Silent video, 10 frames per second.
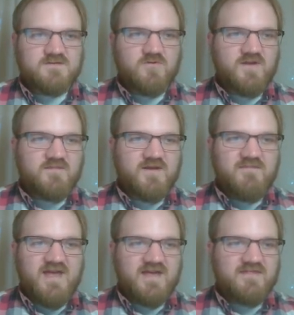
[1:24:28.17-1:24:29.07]
According to my
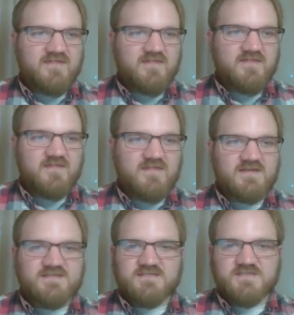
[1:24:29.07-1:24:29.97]
math,
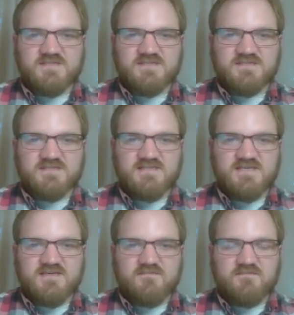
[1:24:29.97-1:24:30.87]
this just doesn't
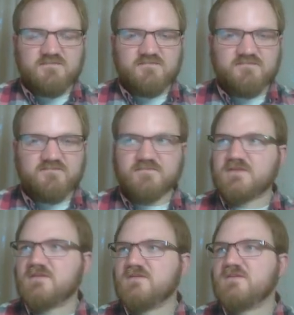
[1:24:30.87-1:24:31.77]
seem...
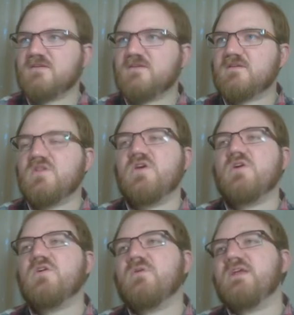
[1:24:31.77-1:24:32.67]

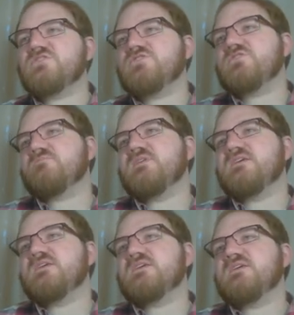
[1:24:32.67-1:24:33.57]
No, it should
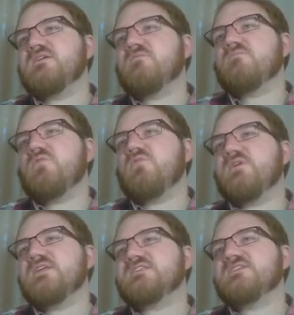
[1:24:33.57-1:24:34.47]
be
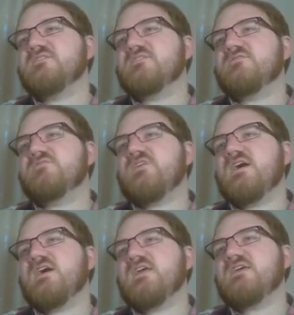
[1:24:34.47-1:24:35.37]

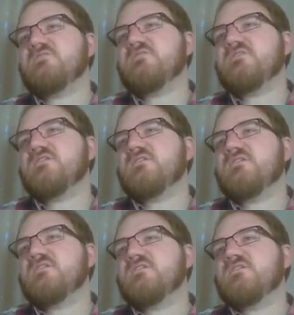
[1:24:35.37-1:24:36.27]

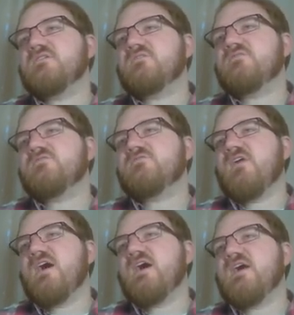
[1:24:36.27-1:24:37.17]

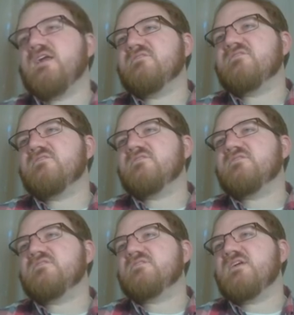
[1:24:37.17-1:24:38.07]

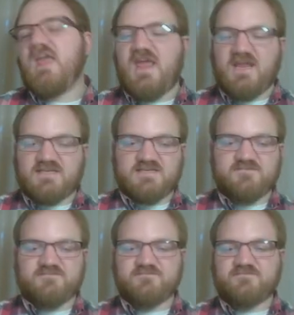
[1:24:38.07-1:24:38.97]
0.558.
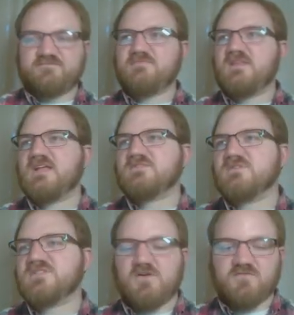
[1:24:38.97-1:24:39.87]
That's
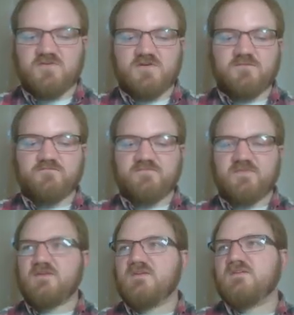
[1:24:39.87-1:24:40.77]
what's gone wrong
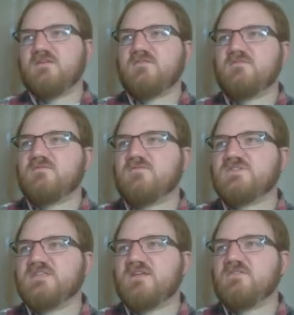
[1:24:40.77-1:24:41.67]
for
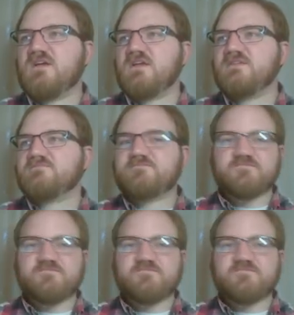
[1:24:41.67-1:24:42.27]
center line.